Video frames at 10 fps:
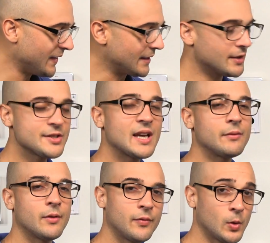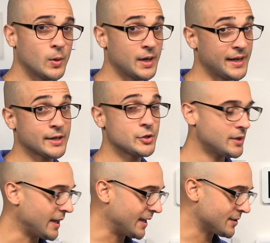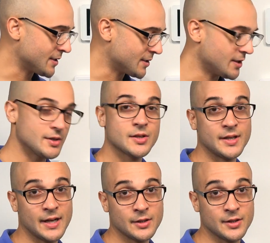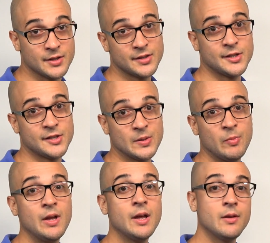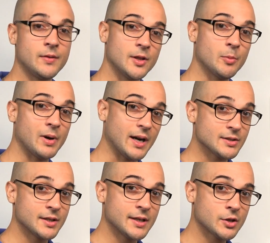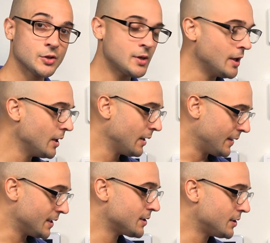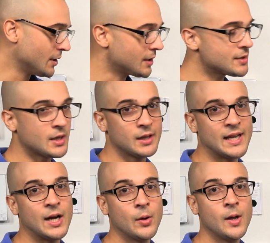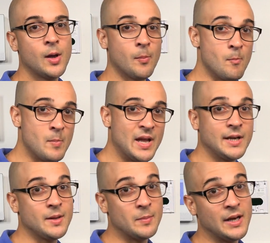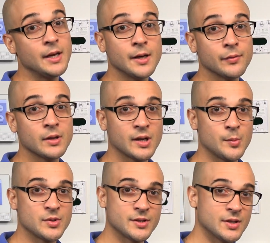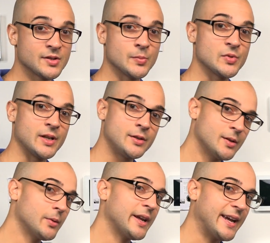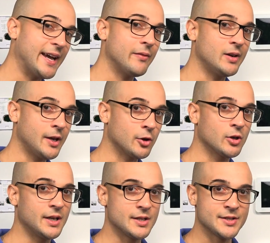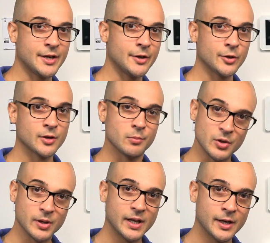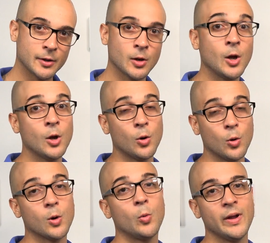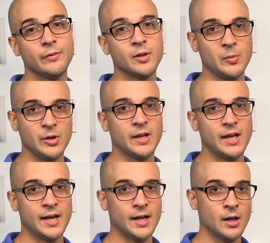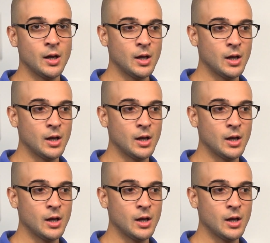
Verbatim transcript: that does have a phone connection, as this does connect to the system via the POTS connection. This does allow many different types of systems that don't have an integrated cellular communicator or a way of communicating